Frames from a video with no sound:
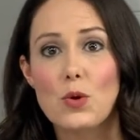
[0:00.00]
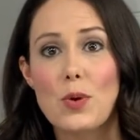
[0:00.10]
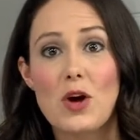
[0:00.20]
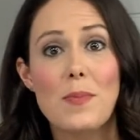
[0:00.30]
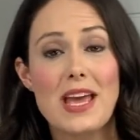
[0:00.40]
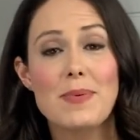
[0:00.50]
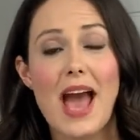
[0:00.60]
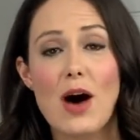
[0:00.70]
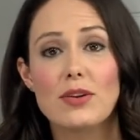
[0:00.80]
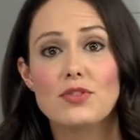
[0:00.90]
the wheel may be
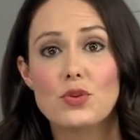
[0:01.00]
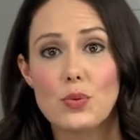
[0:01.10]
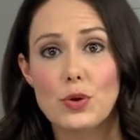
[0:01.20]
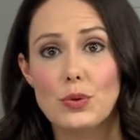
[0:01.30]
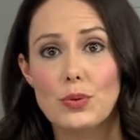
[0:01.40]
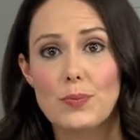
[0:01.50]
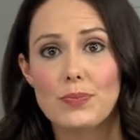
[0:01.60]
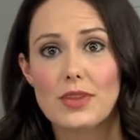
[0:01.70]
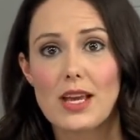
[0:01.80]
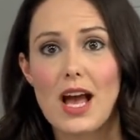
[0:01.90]
out of true.
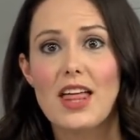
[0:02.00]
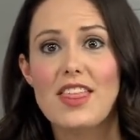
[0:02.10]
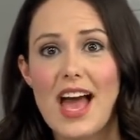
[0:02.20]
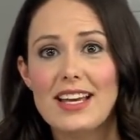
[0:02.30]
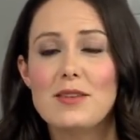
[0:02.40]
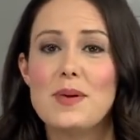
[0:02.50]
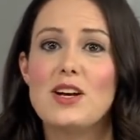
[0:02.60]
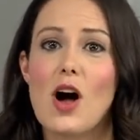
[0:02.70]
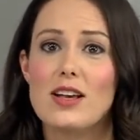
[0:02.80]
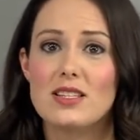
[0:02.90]
That can be
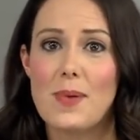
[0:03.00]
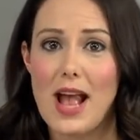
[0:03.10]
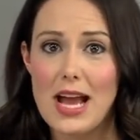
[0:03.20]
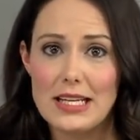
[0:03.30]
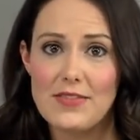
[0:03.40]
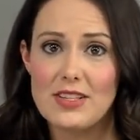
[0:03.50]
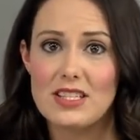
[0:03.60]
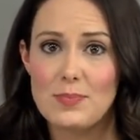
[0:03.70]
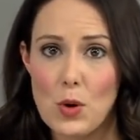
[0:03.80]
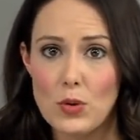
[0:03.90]
caused by uneven
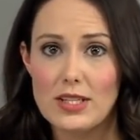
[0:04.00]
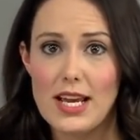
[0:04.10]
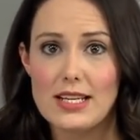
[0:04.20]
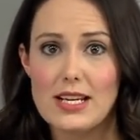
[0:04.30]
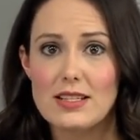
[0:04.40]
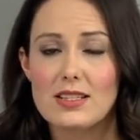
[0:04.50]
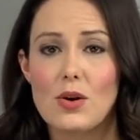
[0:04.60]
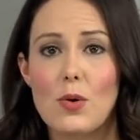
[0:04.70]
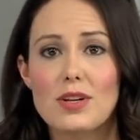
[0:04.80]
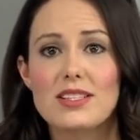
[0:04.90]
spoke tightness
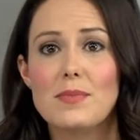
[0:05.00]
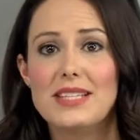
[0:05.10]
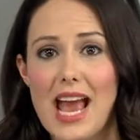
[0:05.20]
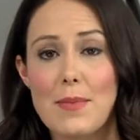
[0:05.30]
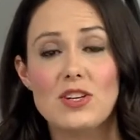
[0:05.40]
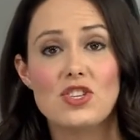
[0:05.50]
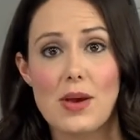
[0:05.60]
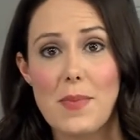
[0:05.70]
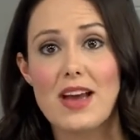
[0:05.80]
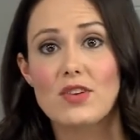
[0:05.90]
or some damage
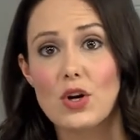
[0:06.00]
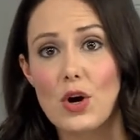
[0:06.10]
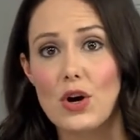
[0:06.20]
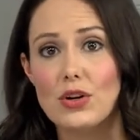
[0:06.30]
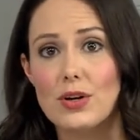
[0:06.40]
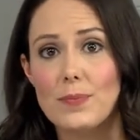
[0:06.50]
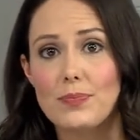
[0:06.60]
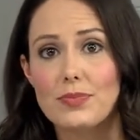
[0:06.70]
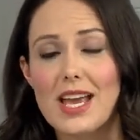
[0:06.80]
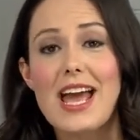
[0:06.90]
that may have occurred.
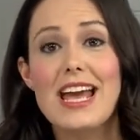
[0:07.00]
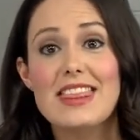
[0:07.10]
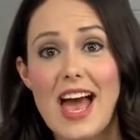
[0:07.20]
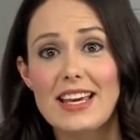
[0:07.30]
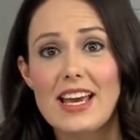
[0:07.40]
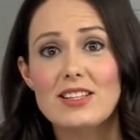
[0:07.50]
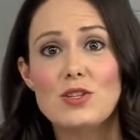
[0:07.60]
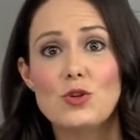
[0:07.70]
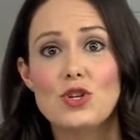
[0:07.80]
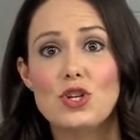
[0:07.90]
In that case,
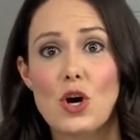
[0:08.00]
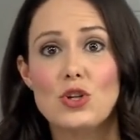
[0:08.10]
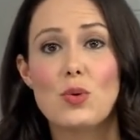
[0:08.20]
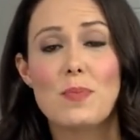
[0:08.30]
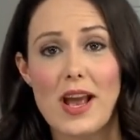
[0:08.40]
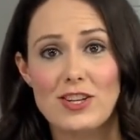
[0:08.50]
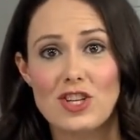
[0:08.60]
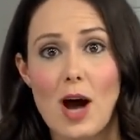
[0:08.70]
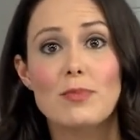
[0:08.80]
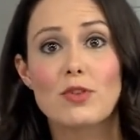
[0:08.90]
you should go to a bike
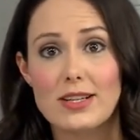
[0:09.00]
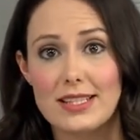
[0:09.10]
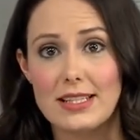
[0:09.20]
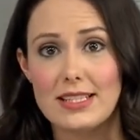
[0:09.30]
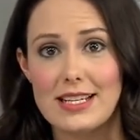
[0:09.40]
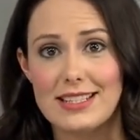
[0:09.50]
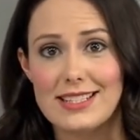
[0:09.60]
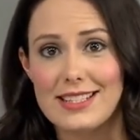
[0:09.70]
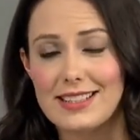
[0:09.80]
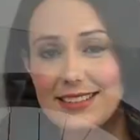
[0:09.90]
shop for
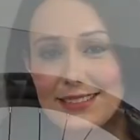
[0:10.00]
assistance.